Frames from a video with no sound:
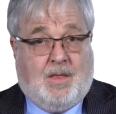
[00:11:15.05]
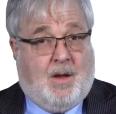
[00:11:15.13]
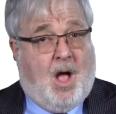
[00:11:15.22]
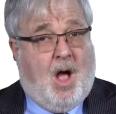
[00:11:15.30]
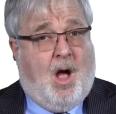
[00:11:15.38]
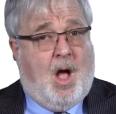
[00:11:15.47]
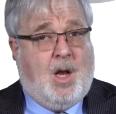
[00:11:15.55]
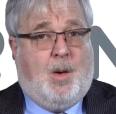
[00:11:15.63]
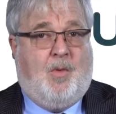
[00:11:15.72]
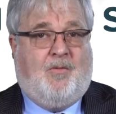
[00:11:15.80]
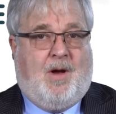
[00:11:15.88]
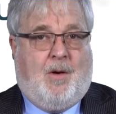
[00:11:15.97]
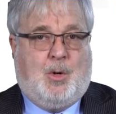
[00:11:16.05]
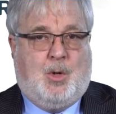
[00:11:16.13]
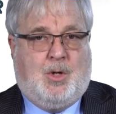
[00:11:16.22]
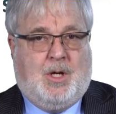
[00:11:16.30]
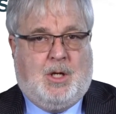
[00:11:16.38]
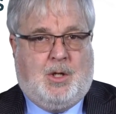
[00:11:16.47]
There are a number of
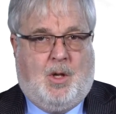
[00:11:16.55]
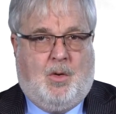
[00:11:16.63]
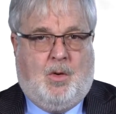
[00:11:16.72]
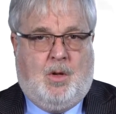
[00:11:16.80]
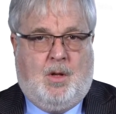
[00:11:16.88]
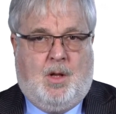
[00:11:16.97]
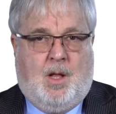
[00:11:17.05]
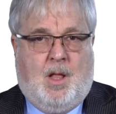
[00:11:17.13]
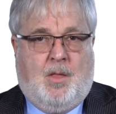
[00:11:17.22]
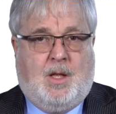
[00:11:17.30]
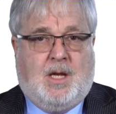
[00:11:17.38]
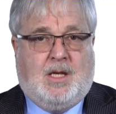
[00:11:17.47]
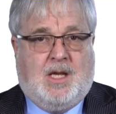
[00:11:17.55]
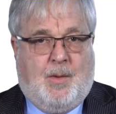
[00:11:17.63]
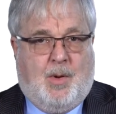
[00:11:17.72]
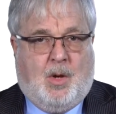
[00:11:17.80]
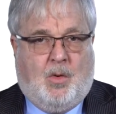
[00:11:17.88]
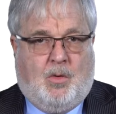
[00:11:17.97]
characteristics, though, that are
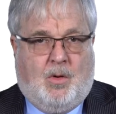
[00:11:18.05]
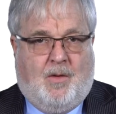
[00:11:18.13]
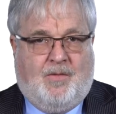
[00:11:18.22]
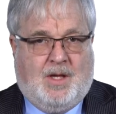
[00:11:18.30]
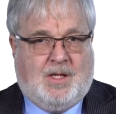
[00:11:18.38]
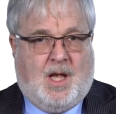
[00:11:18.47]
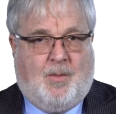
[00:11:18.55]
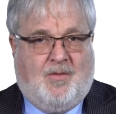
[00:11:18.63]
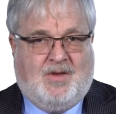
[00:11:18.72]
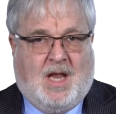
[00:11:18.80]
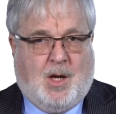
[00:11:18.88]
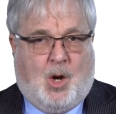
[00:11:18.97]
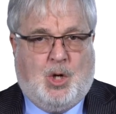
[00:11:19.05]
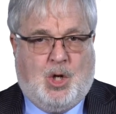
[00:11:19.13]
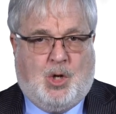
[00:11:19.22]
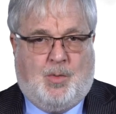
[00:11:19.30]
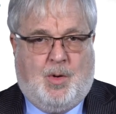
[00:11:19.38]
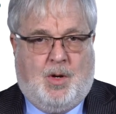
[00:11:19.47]
typical of this type of
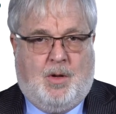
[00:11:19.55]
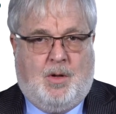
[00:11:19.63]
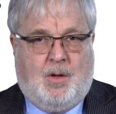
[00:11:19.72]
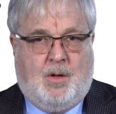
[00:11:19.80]
technology entrepreneur.